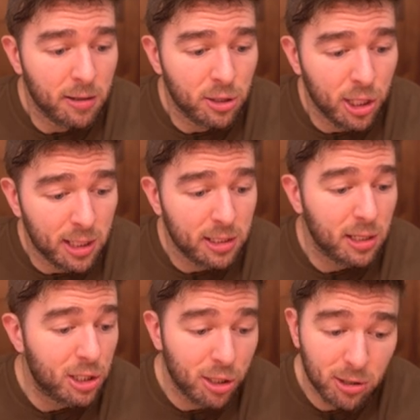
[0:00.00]
Ch-
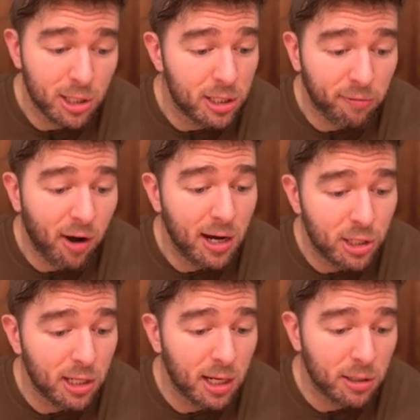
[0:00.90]
Church's fried
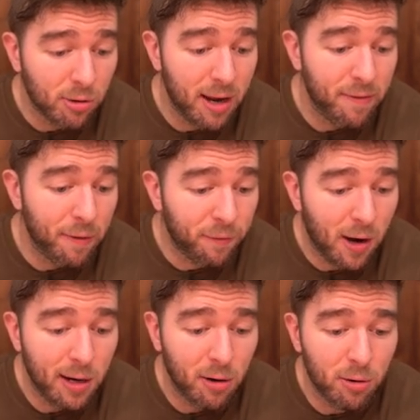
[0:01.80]
chicken, gravy,
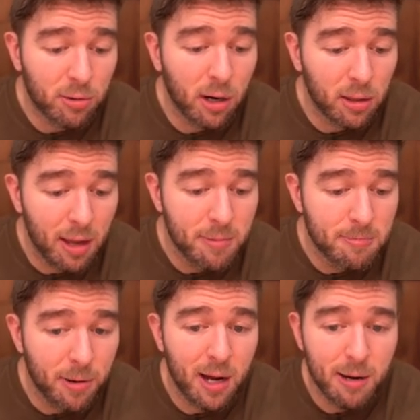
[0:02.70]
fried okra, lemon
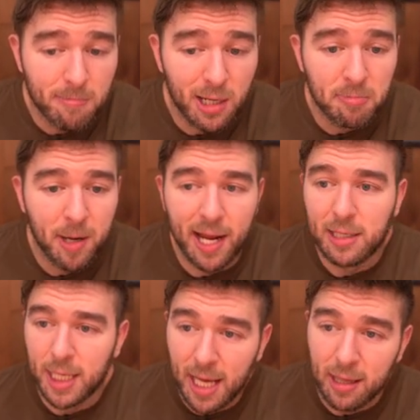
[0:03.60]
pie, mukbang.
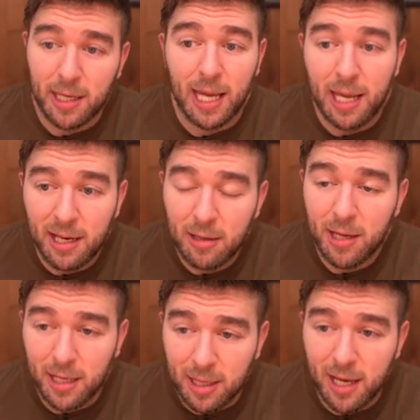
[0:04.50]
So yeah, like eating
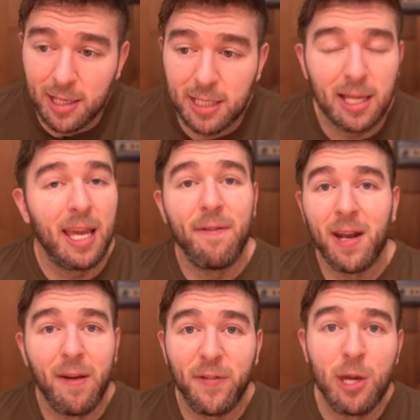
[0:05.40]
like this,
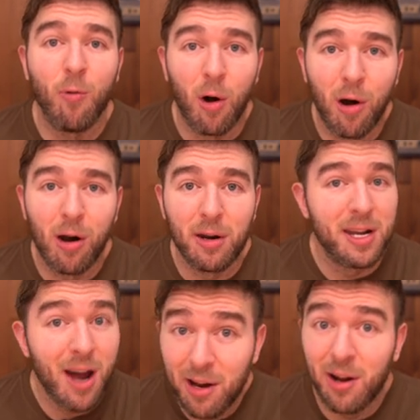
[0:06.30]
even if you are
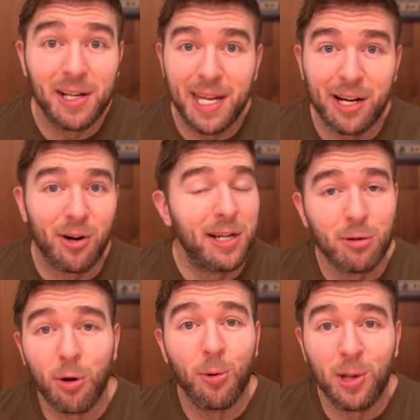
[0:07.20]
not on gear and you're
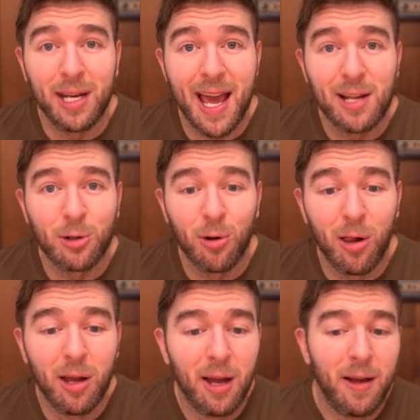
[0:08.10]
totally
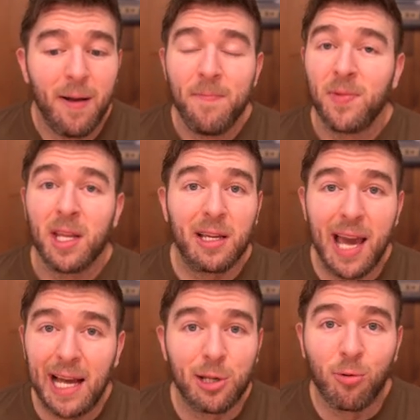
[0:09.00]
natural,
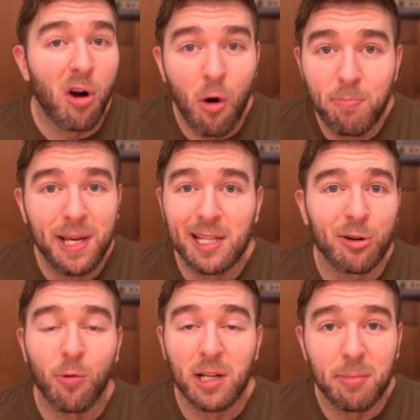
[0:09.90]
Guys who are obese are
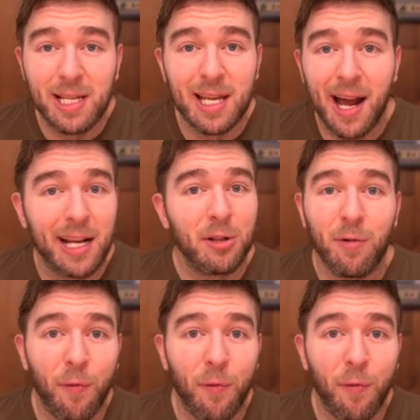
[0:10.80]
going to be dying in their